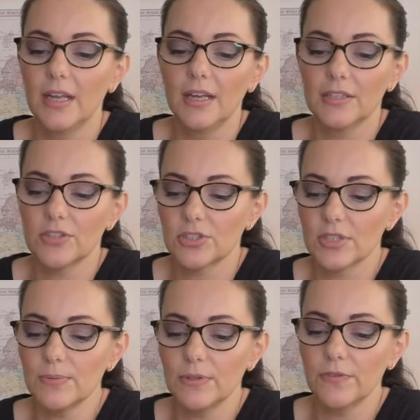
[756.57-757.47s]
It's
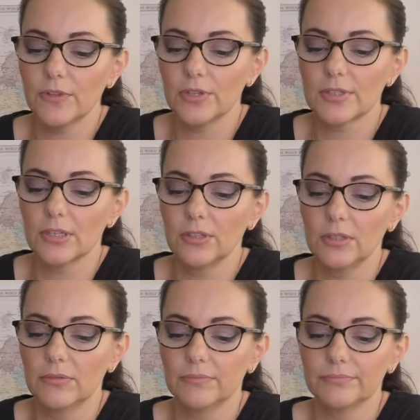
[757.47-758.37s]
just one of those
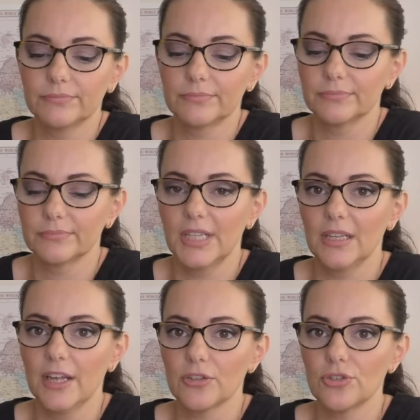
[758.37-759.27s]
little
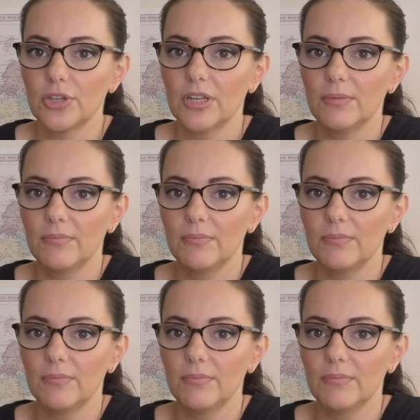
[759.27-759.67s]
electric